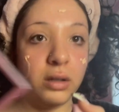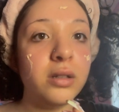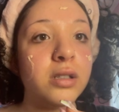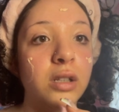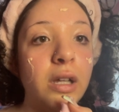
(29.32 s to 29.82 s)

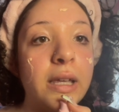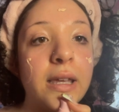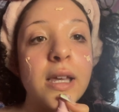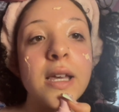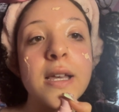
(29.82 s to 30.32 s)
it's
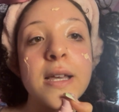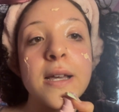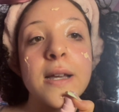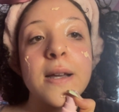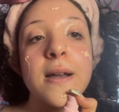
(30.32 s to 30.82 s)
looking.
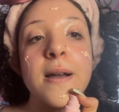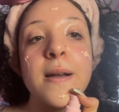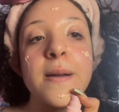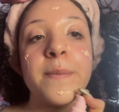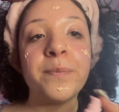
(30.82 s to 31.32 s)

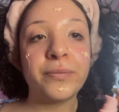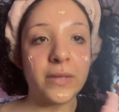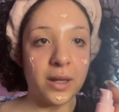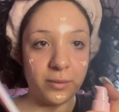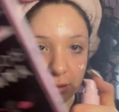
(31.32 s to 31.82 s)
Um, I'm